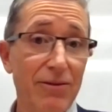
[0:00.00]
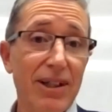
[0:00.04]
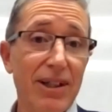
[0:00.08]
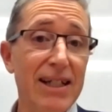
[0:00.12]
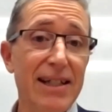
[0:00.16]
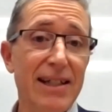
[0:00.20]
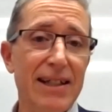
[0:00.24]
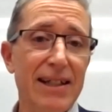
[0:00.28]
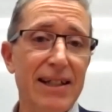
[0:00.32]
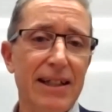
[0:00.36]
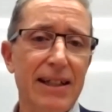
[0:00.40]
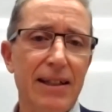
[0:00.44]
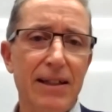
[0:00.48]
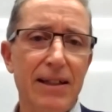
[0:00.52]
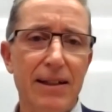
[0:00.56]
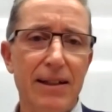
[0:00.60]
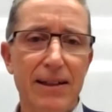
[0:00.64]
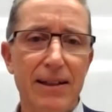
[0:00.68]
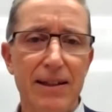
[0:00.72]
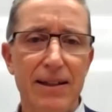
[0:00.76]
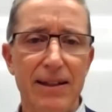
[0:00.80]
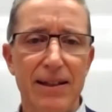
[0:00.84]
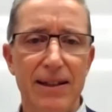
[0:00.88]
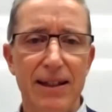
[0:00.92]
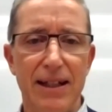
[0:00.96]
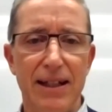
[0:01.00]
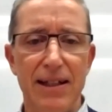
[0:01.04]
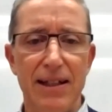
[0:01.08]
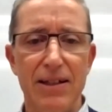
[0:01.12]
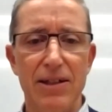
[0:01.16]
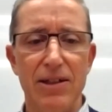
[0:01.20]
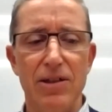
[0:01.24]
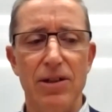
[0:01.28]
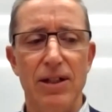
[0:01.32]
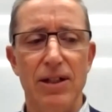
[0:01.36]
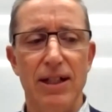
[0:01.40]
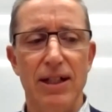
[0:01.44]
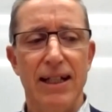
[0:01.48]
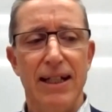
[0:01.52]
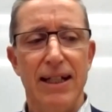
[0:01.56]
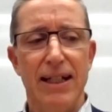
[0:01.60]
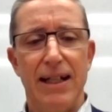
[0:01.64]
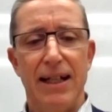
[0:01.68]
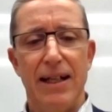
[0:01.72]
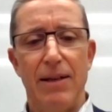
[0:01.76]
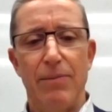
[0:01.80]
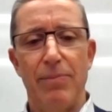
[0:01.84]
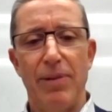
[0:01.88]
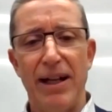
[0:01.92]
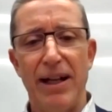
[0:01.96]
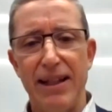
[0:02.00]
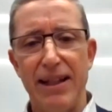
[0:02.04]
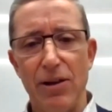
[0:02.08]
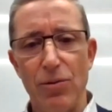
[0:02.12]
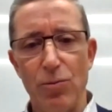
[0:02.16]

reason. So, but